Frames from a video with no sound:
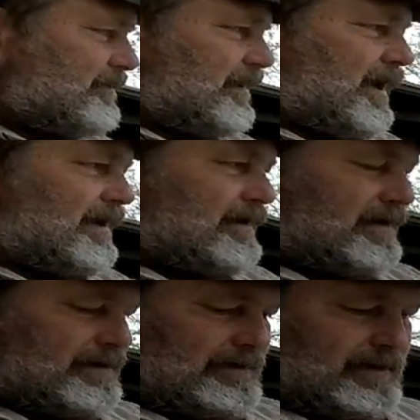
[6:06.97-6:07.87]
you got to
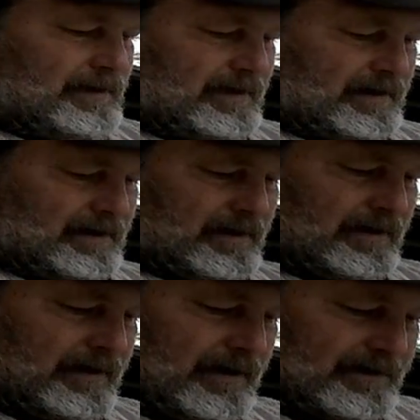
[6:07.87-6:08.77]
do
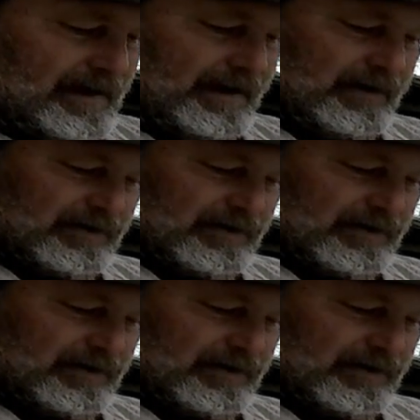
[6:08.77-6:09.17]
is take your